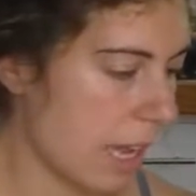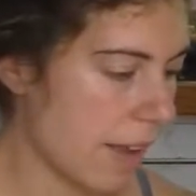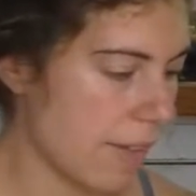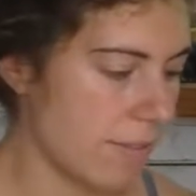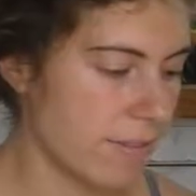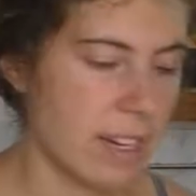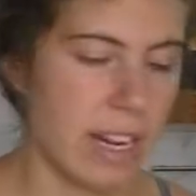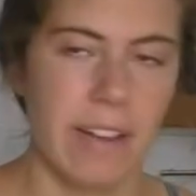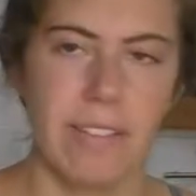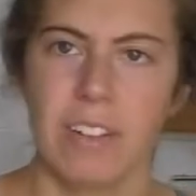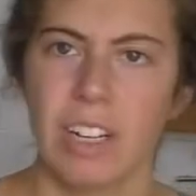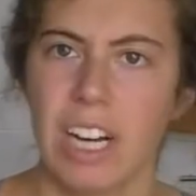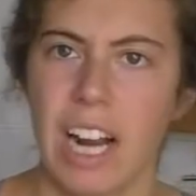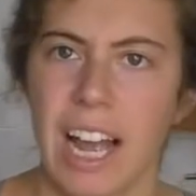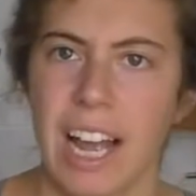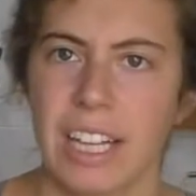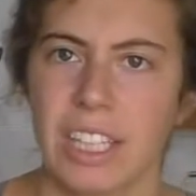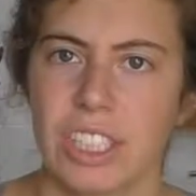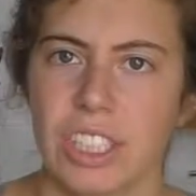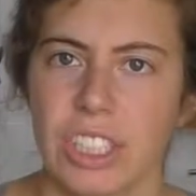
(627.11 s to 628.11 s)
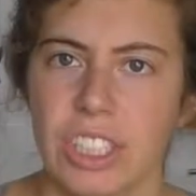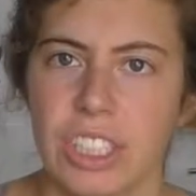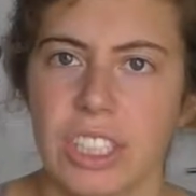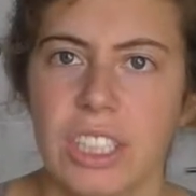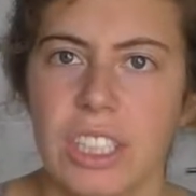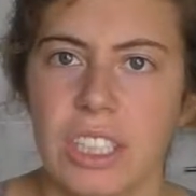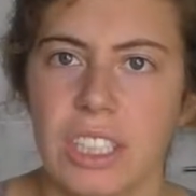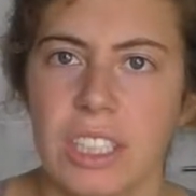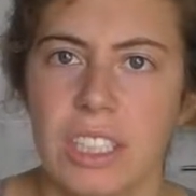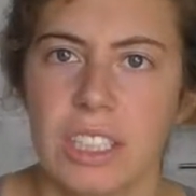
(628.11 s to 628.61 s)
I've never
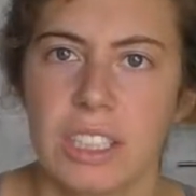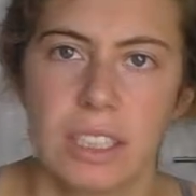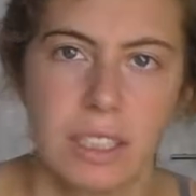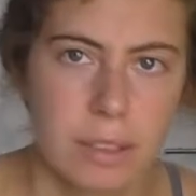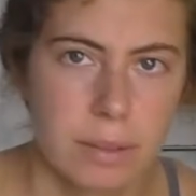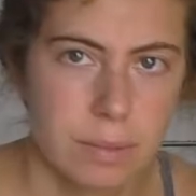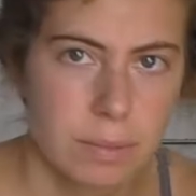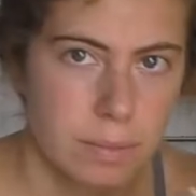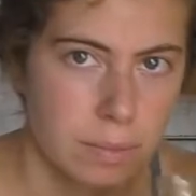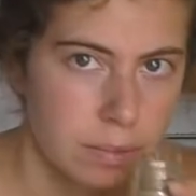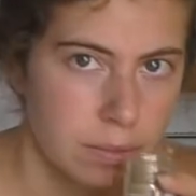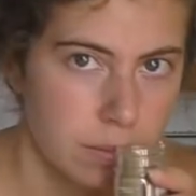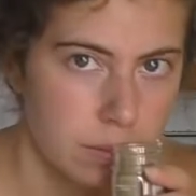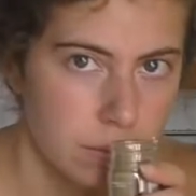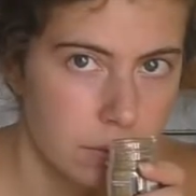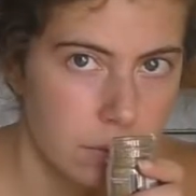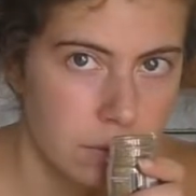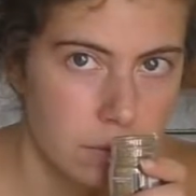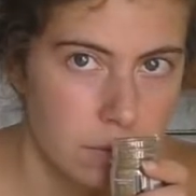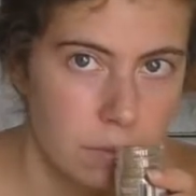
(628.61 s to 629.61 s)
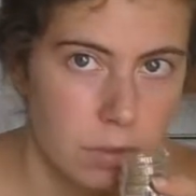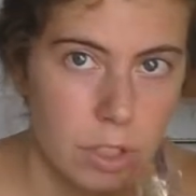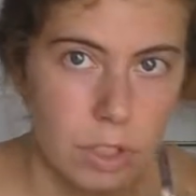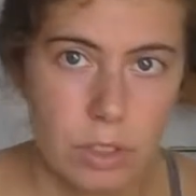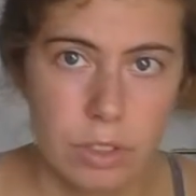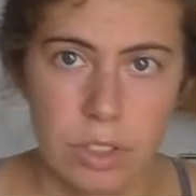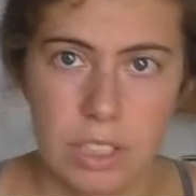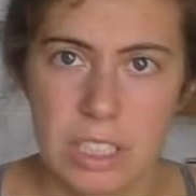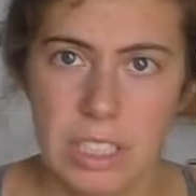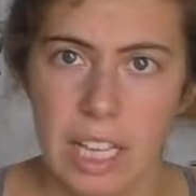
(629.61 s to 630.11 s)
actually
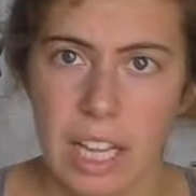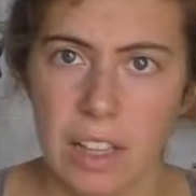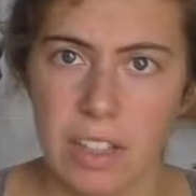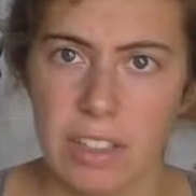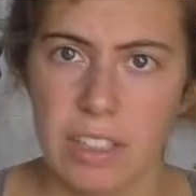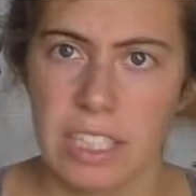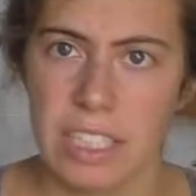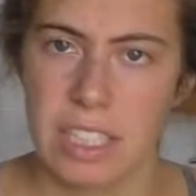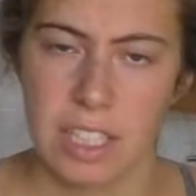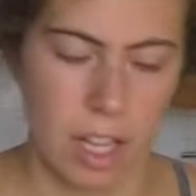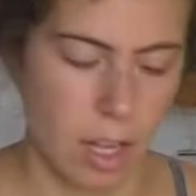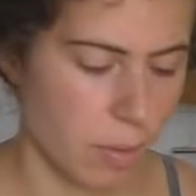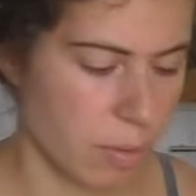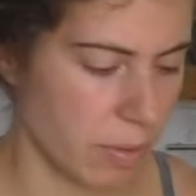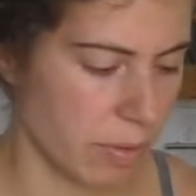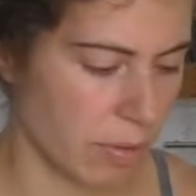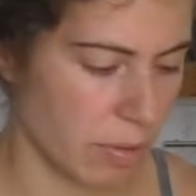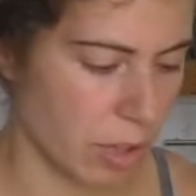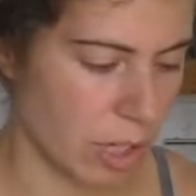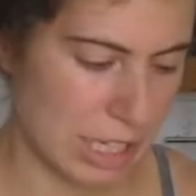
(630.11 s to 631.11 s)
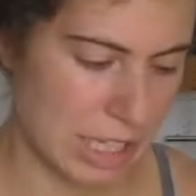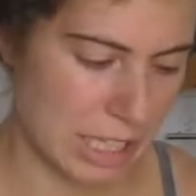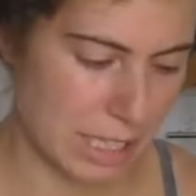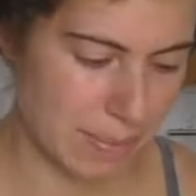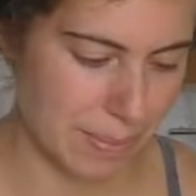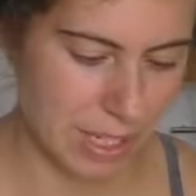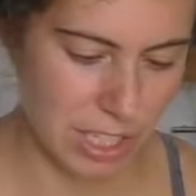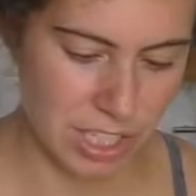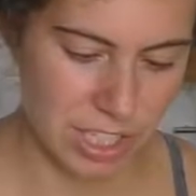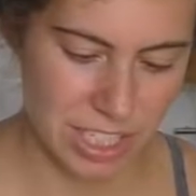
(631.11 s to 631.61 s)
used celery salt before. It
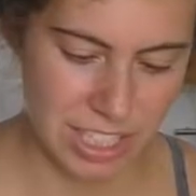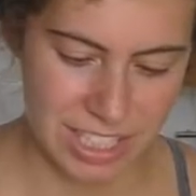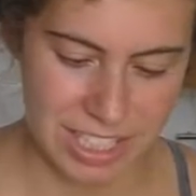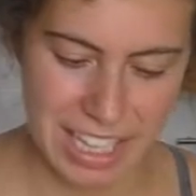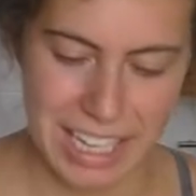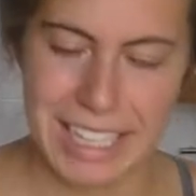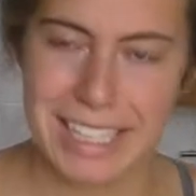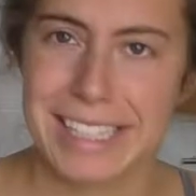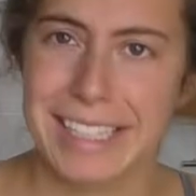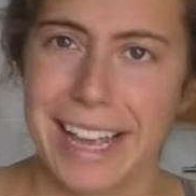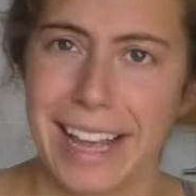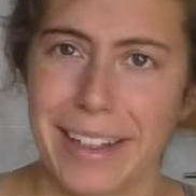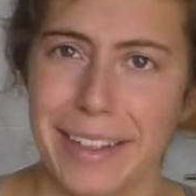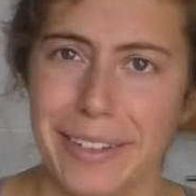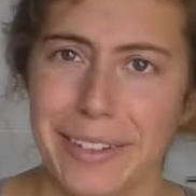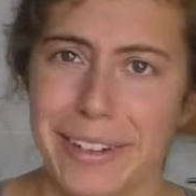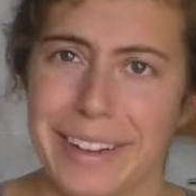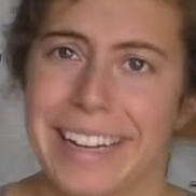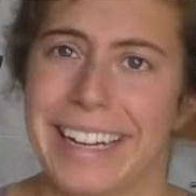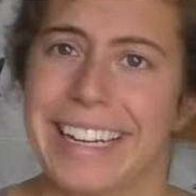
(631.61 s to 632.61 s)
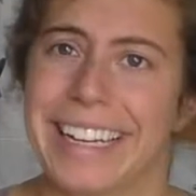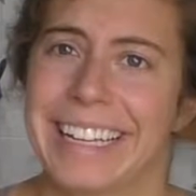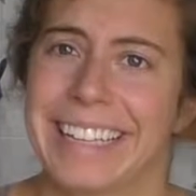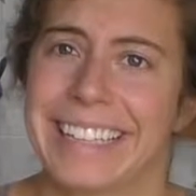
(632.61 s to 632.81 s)
smells just like celery.